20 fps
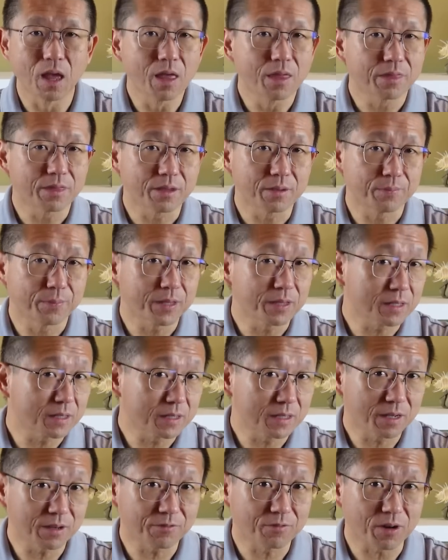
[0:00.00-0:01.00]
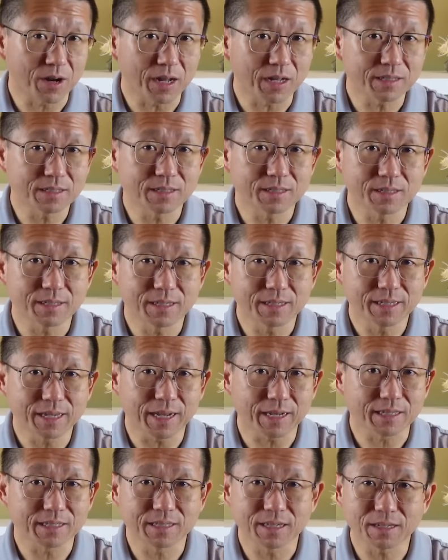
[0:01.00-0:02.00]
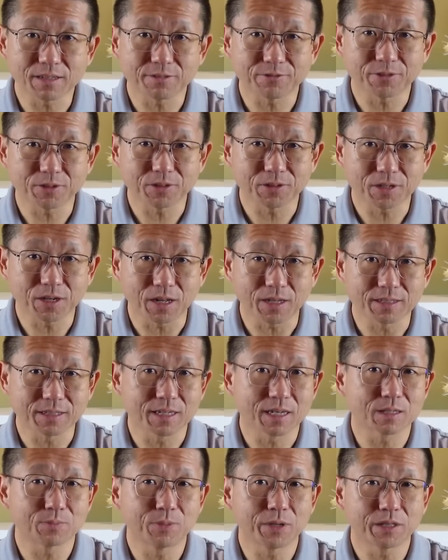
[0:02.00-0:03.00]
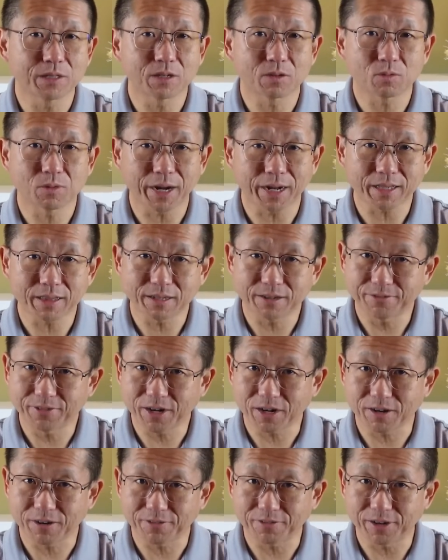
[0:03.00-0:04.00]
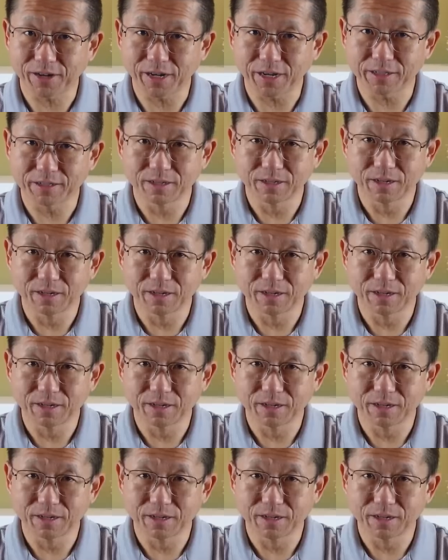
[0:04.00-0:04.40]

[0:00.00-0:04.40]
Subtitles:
The ability of rods to detect single photons has been directly verified.